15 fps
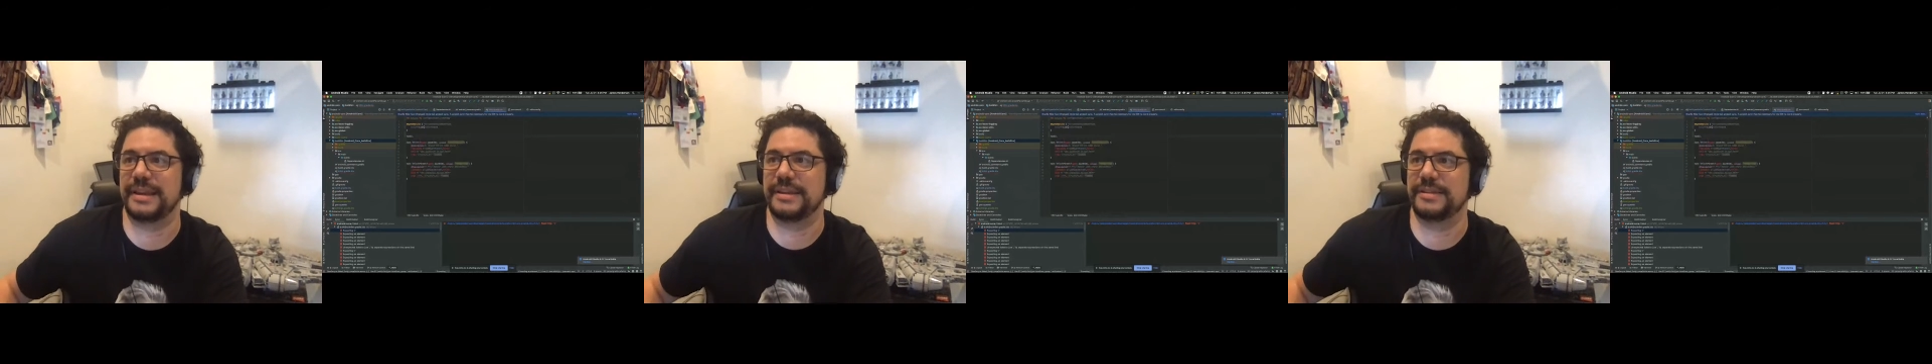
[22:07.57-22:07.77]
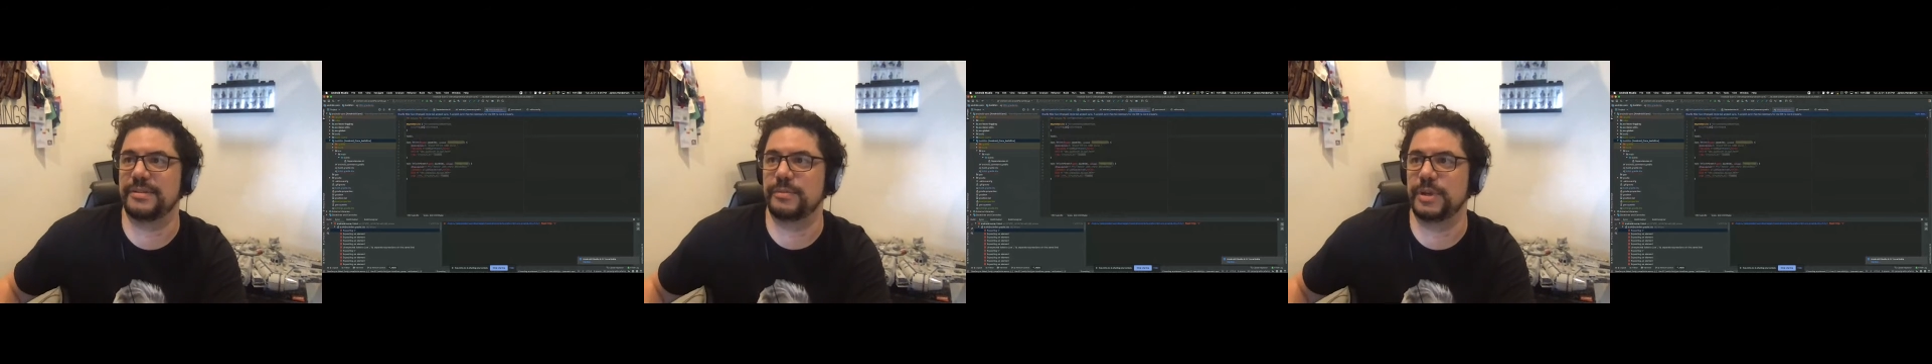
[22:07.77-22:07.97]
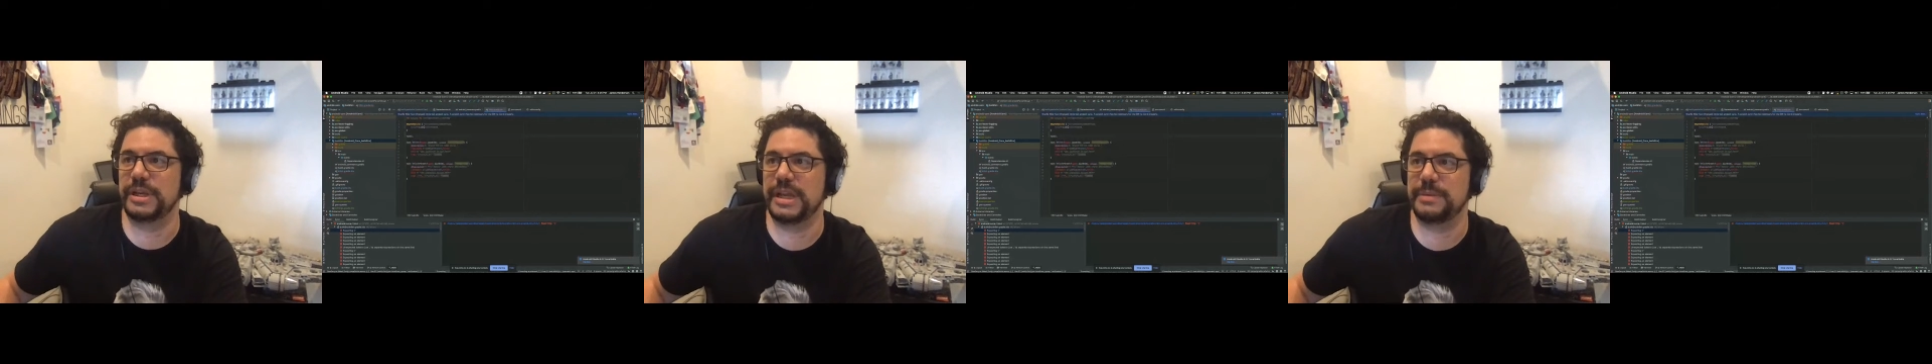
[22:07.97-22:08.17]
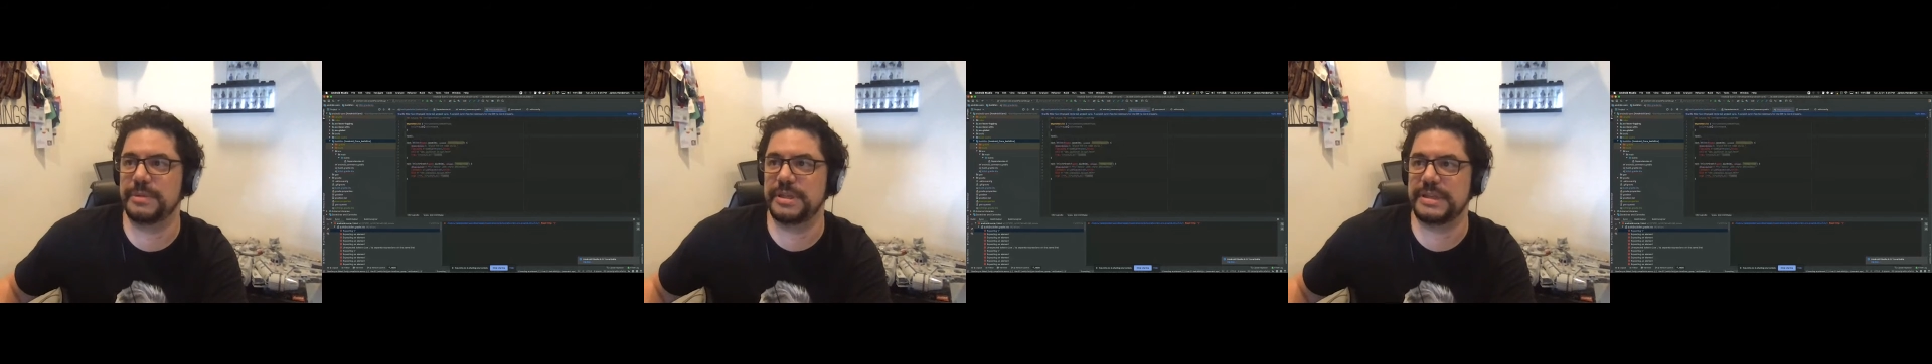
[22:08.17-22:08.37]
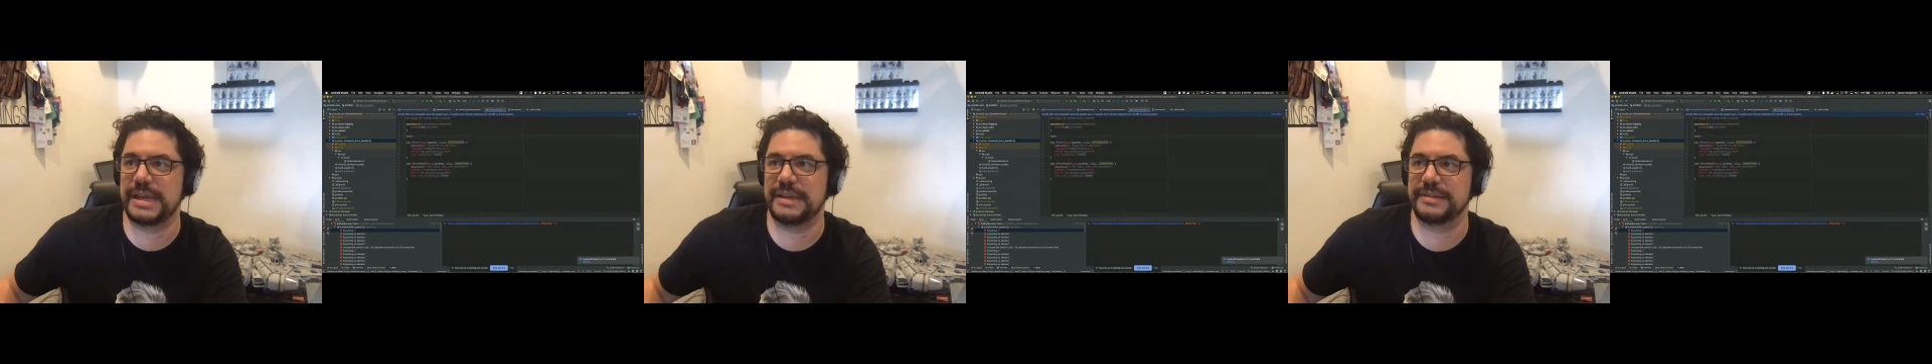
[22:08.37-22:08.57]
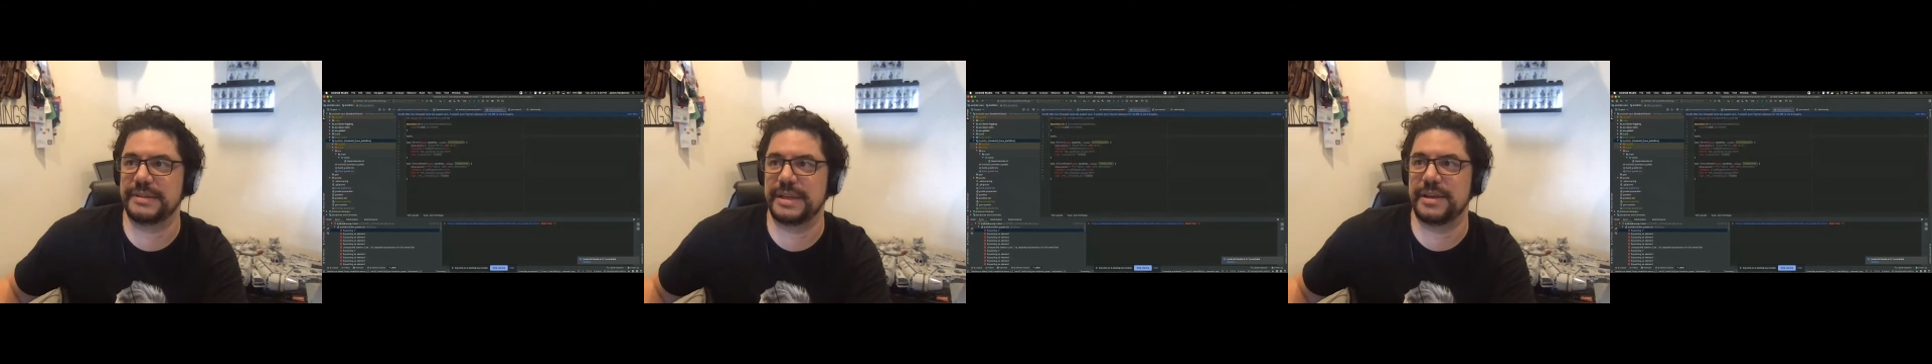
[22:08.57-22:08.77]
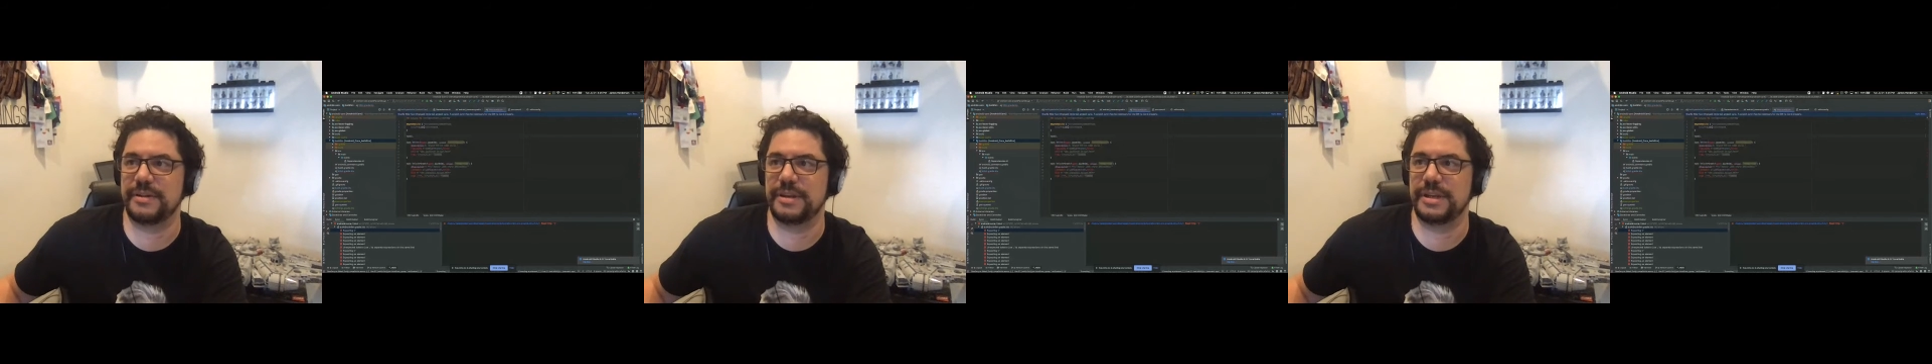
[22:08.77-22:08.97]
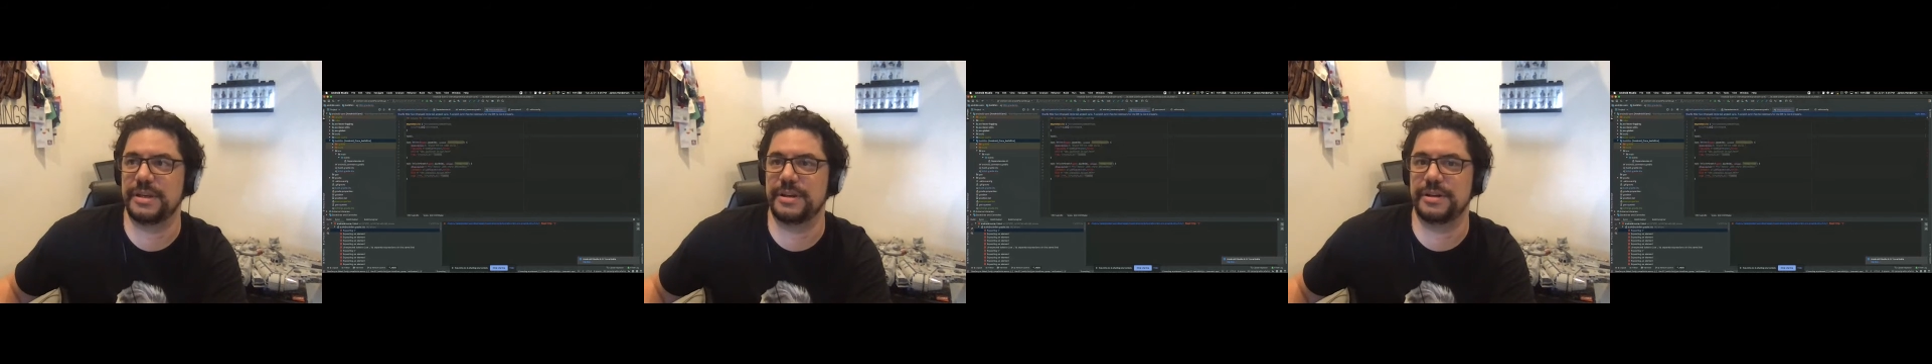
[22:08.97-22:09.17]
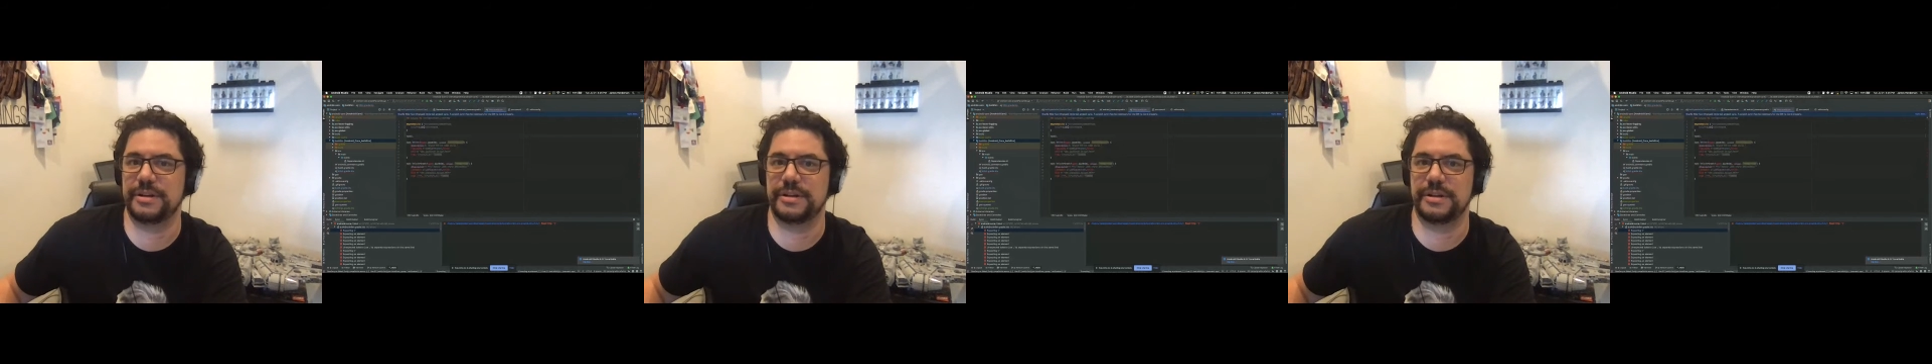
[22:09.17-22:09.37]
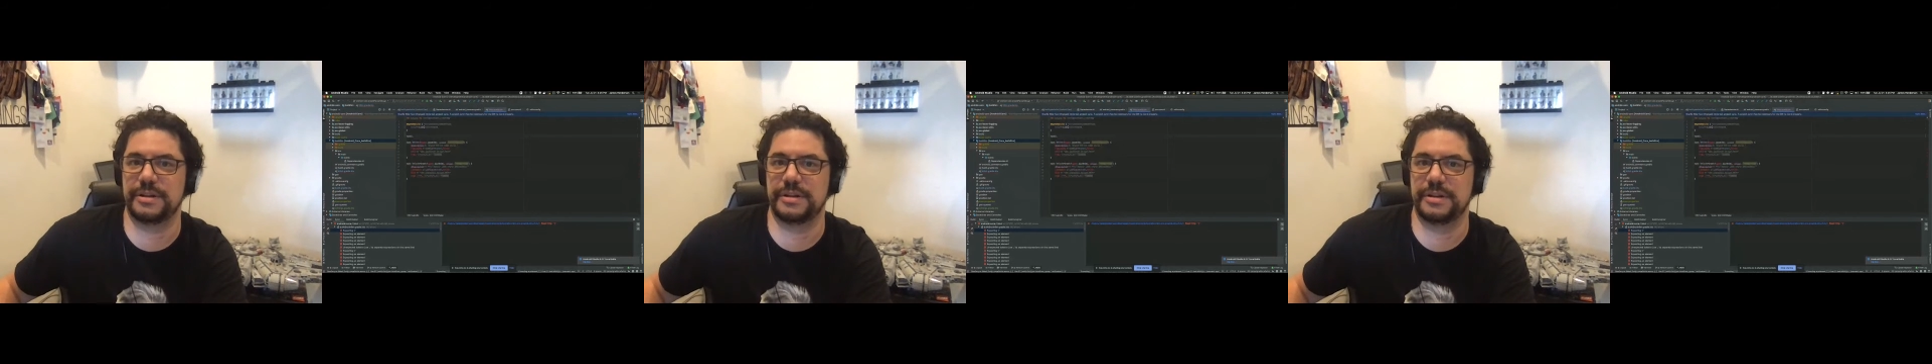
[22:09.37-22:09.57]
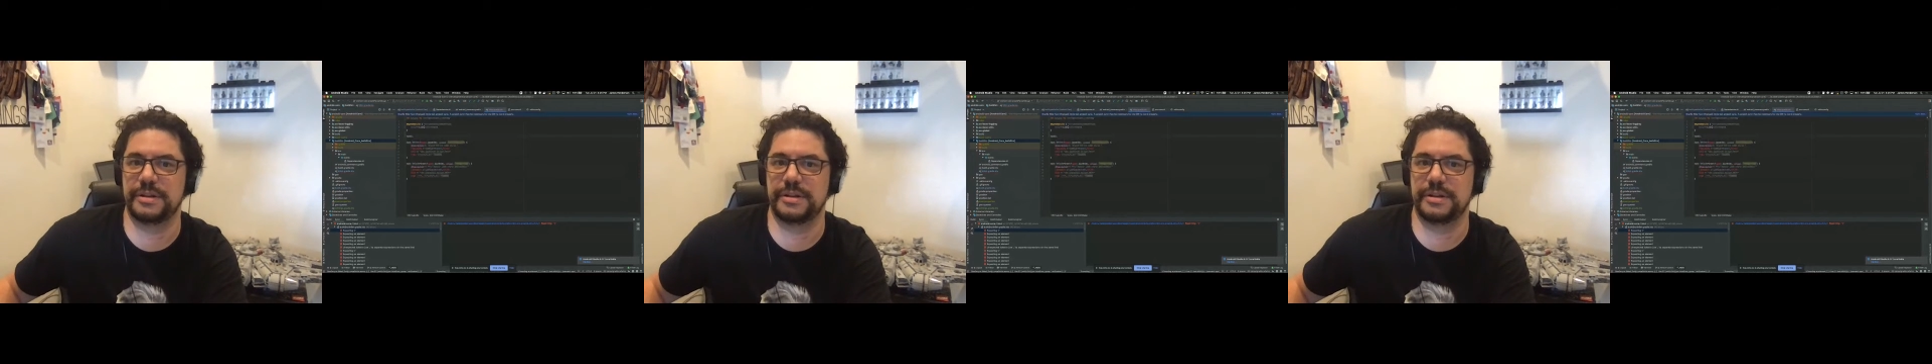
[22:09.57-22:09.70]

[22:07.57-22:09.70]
As we name the task down here,